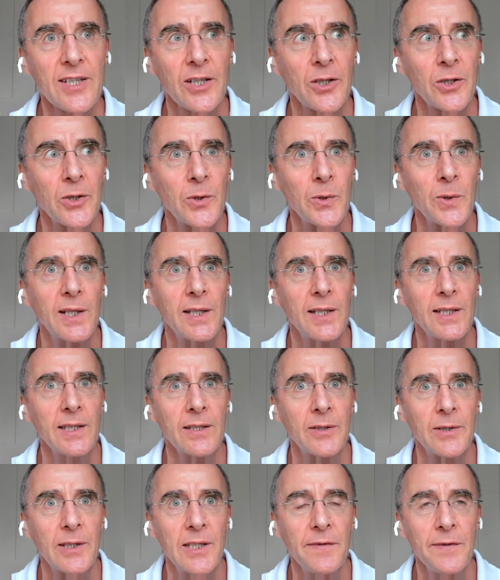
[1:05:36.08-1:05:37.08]
So,
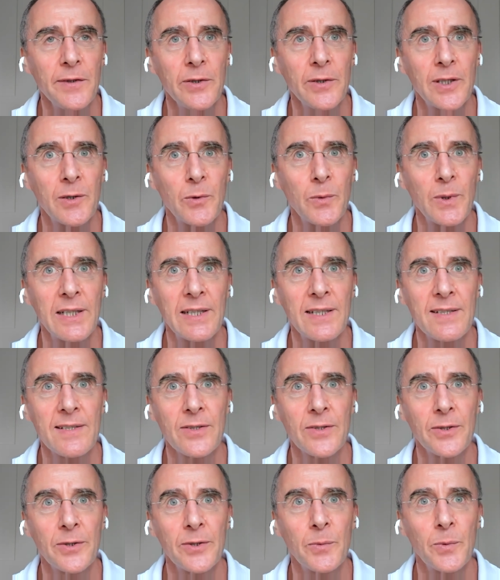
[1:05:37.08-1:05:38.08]
you know, if you are willing
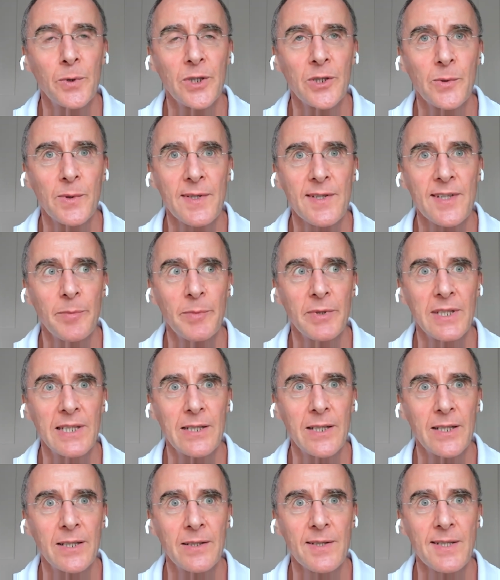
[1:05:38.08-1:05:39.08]
to work with
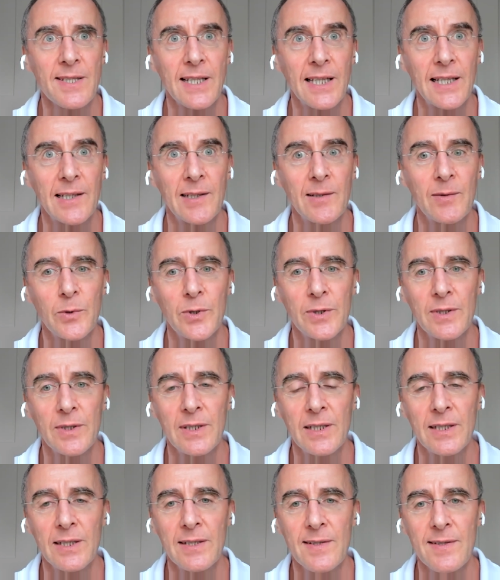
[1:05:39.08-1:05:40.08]
somebody to understand what
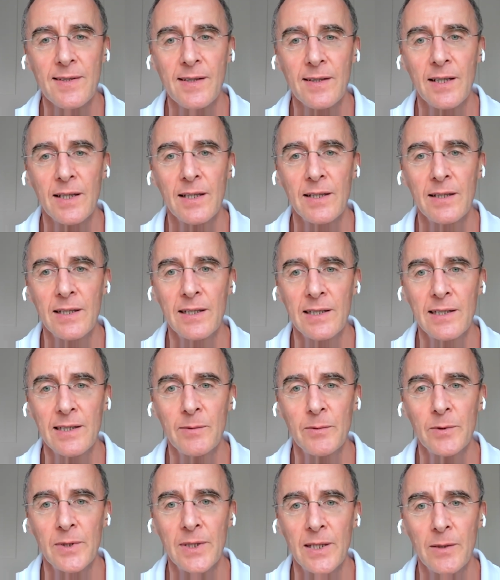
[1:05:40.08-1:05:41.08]
it is that they need,
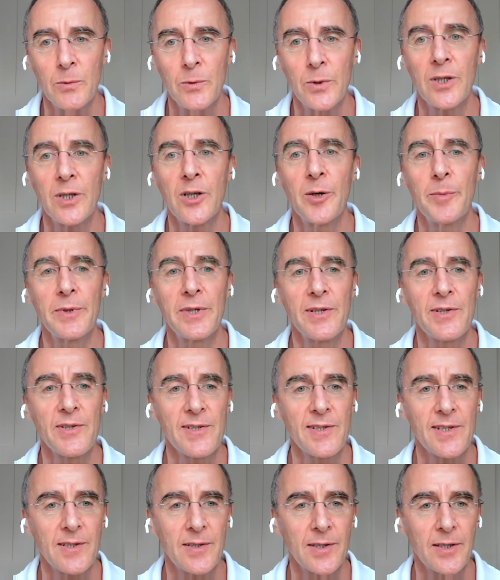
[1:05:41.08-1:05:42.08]
what, what
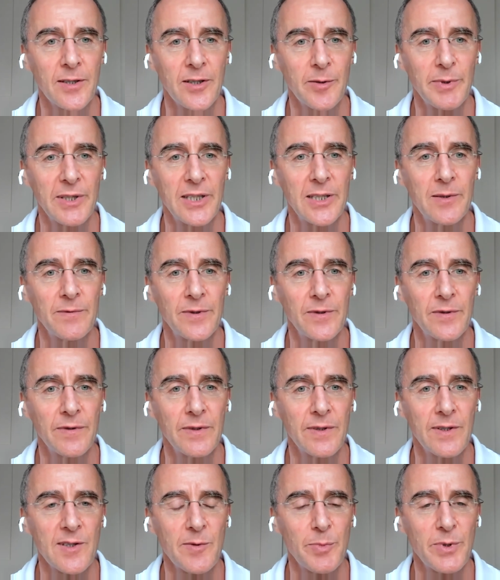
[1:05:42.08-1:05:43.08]
accommodations are going to be helpful
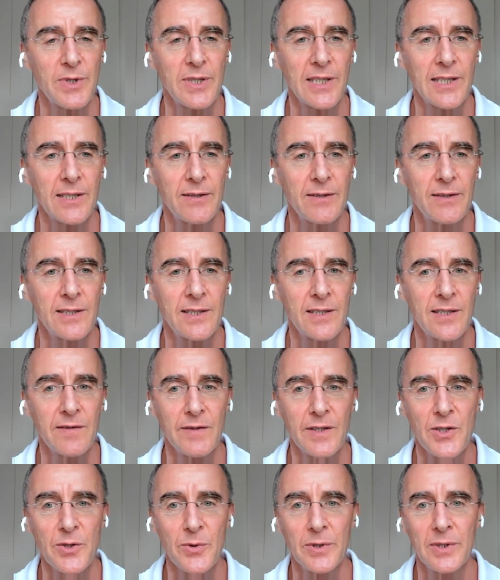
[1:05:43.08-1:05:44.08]
for this particular
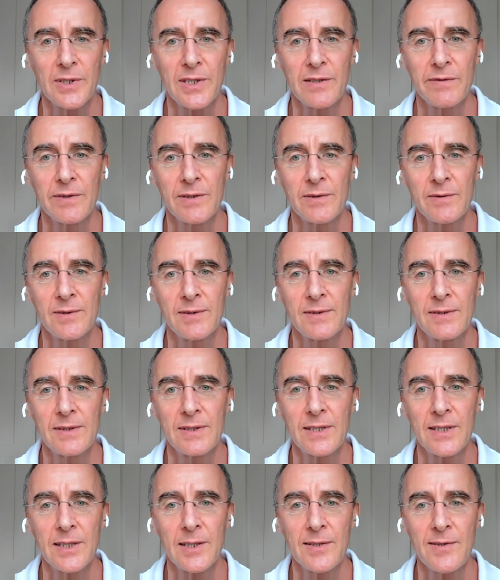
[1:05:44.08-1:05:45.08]
individual, given
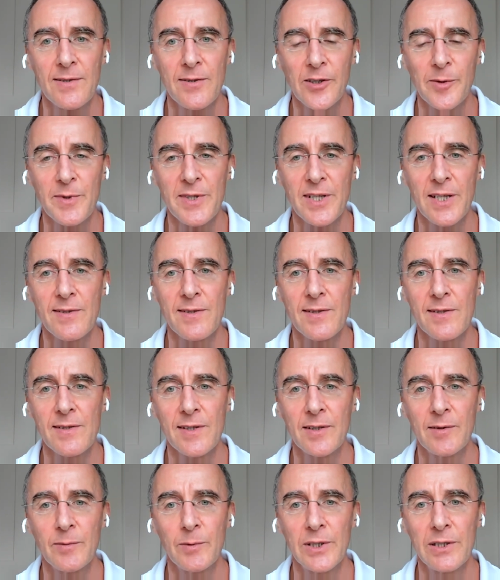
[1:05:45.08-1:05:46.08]
their
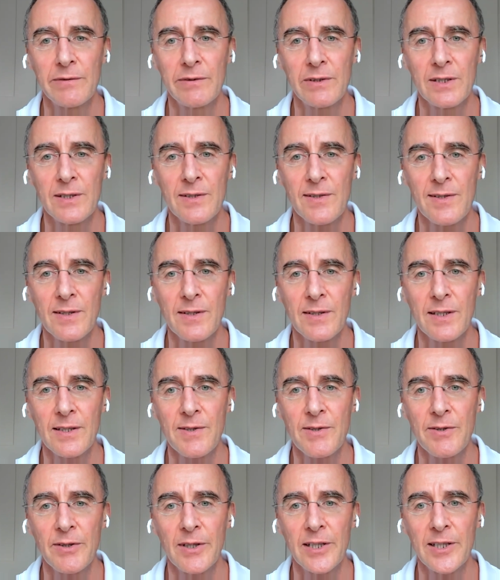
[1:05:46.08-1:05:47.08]
circumstances and whatever it is that they're
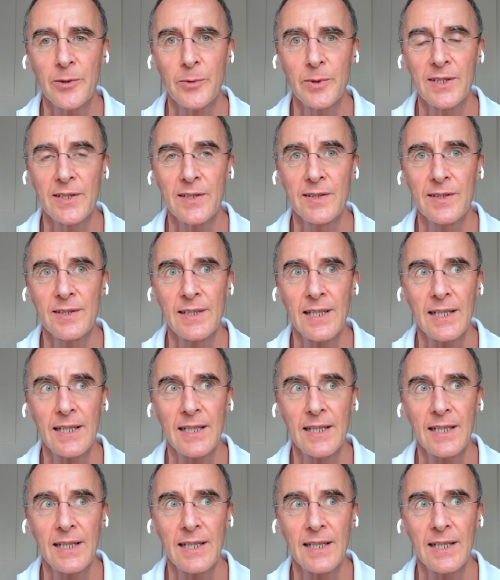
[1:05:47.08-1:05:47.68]
struggling with,